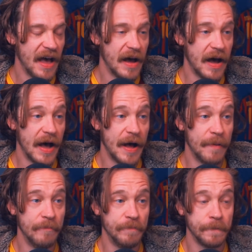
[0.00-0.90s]

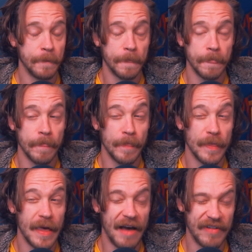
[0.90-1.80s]
I've
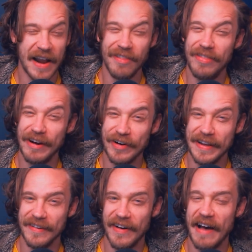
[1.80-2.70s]
got a
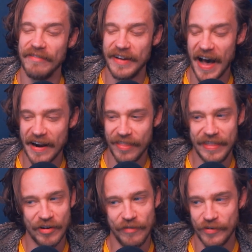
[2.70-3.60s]
theory.
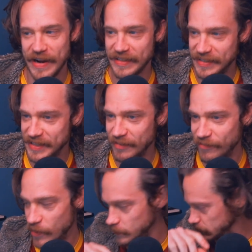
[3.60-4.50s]
For next season,
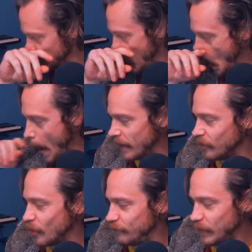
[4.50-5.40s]
folks. I
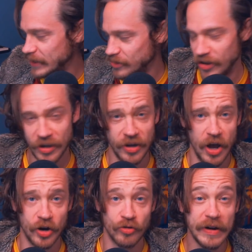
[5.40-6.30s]
don't know if you guys are going to
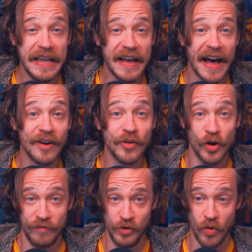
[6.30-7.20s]
agree. I don't
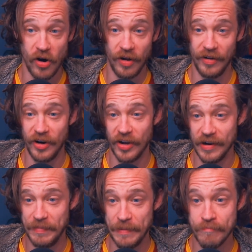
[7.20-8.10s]
know if you all are
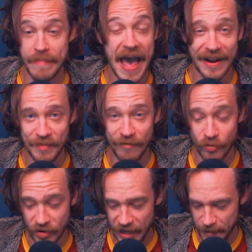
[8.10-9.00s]
going to be mad at me
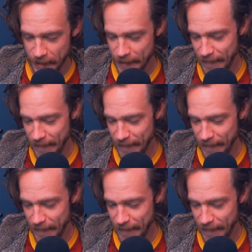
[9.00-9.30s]
for it.